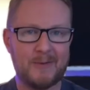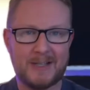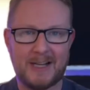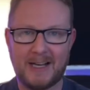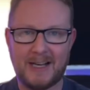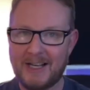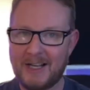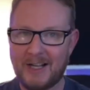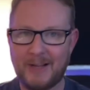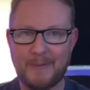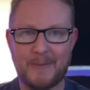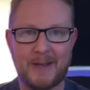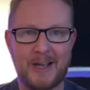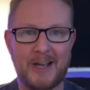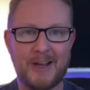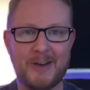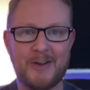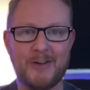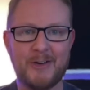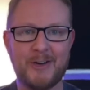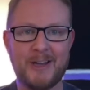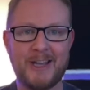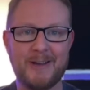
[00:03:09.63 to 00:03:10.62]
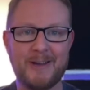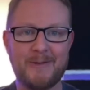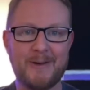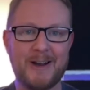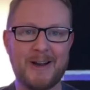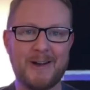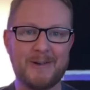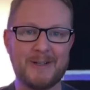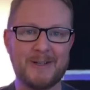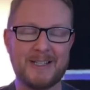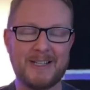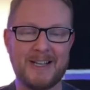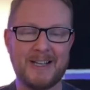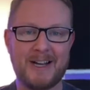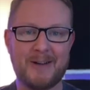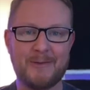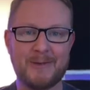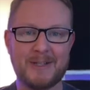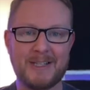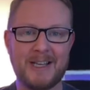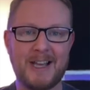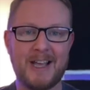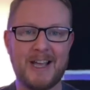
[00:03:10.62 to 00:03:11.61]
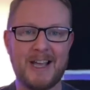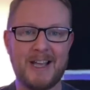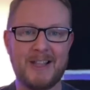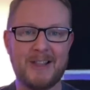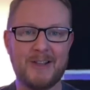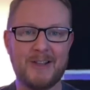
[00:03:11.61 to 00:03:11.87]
a little bit annoying when I was, I was laying the